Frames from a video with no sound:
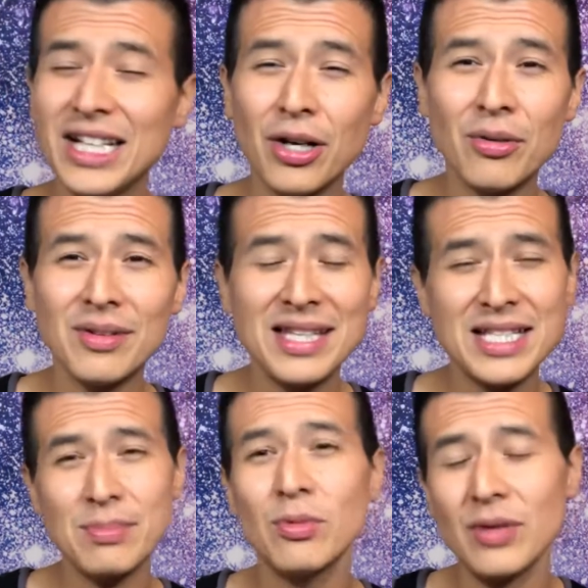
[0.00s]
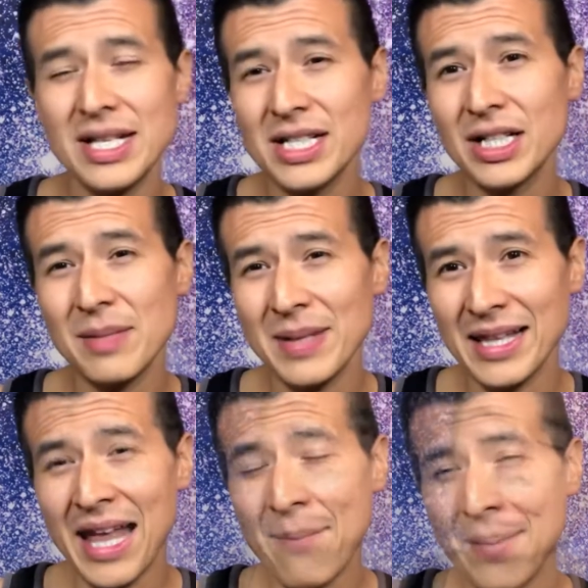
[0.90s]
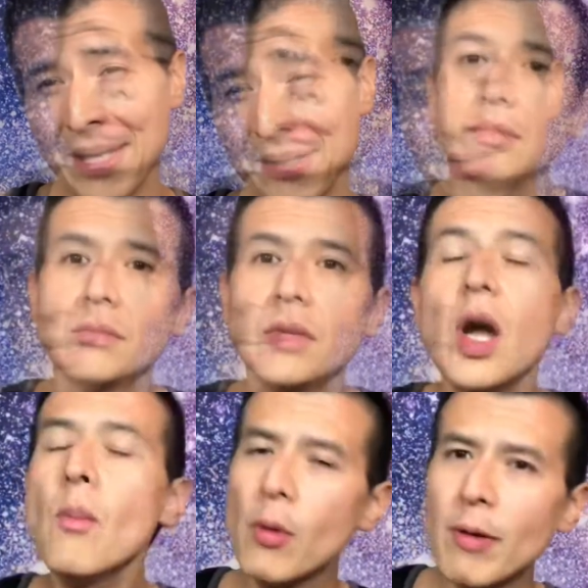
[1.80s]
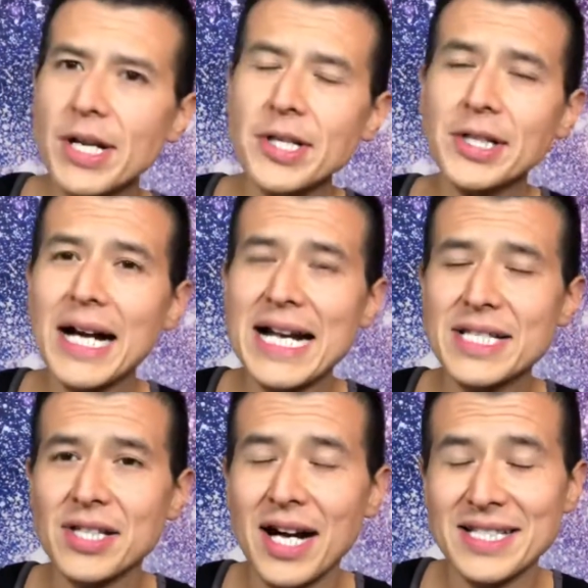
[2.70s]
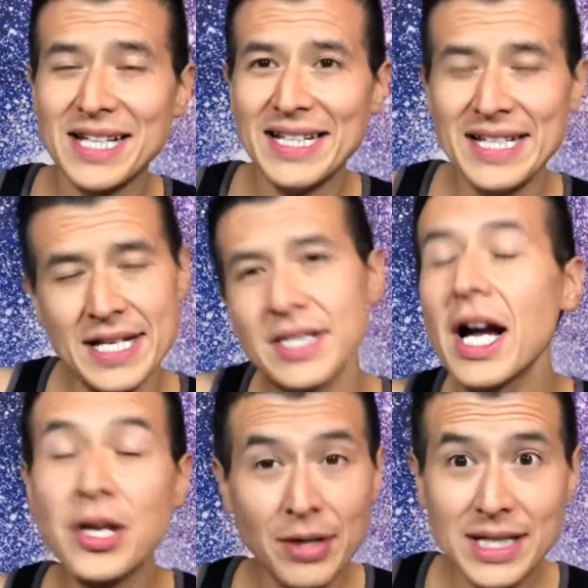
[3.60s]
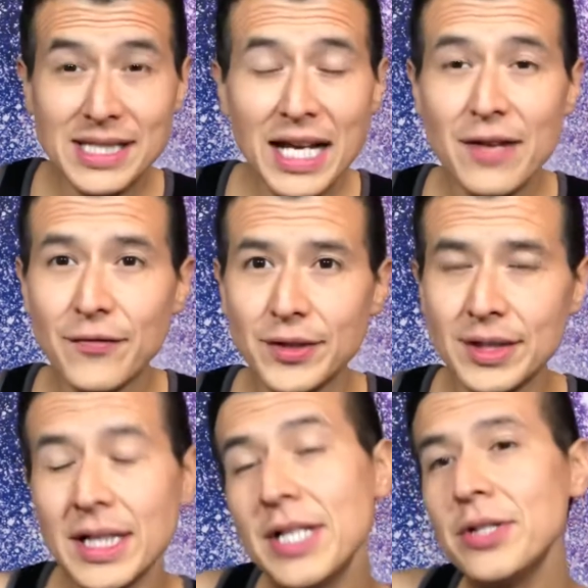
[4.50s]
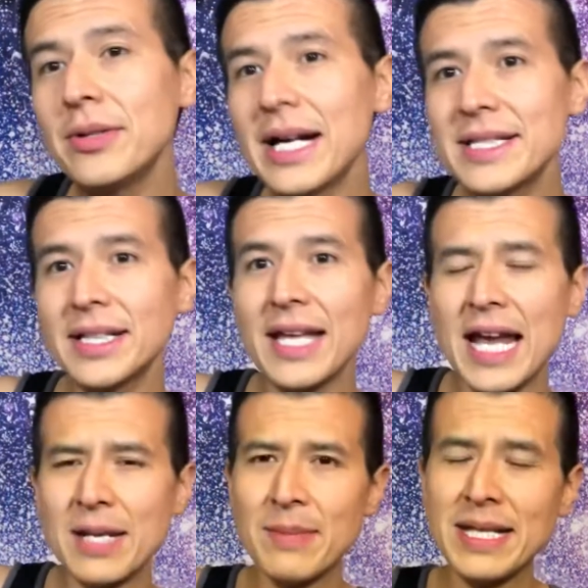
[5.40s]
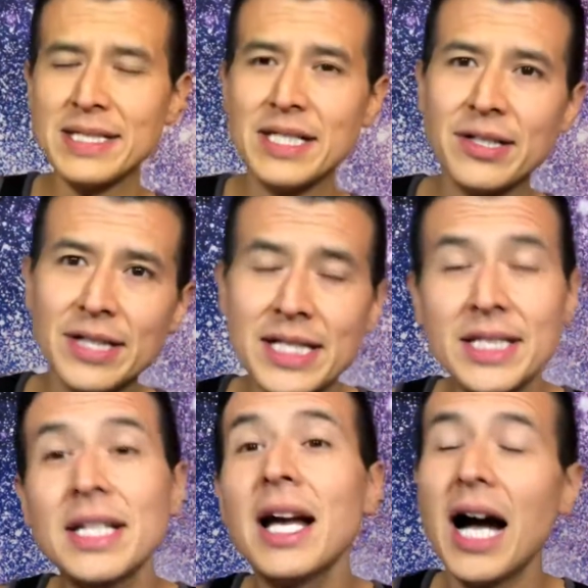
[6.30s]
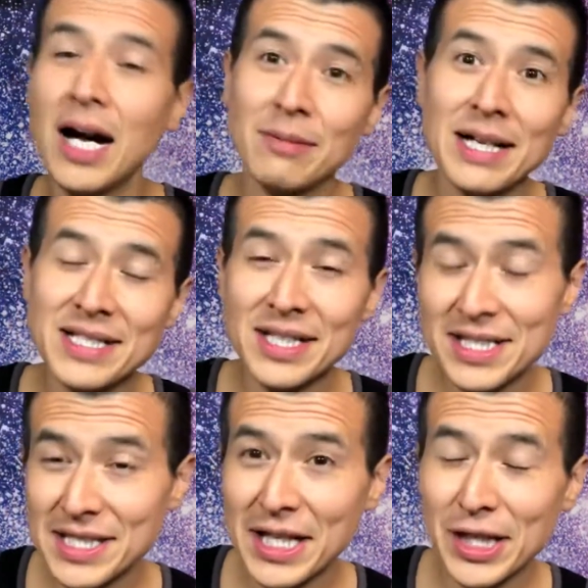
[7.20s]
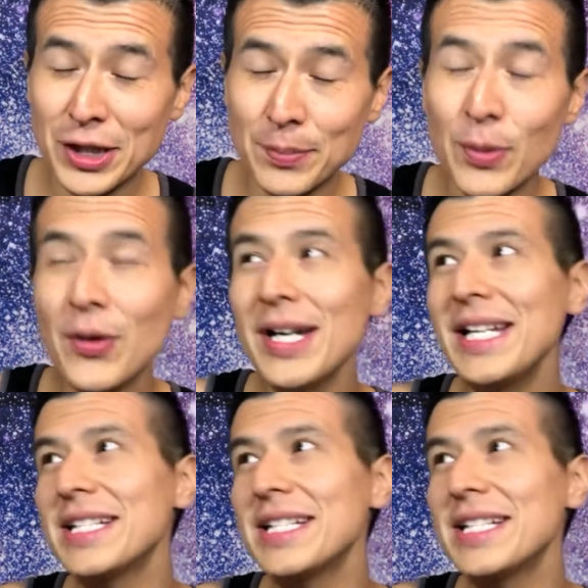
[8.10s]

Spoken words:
this is going to be a lot better. But what are your guys' thoughts on this? Are you excited for a new Godzilla anime series? Godzilla Singular Point?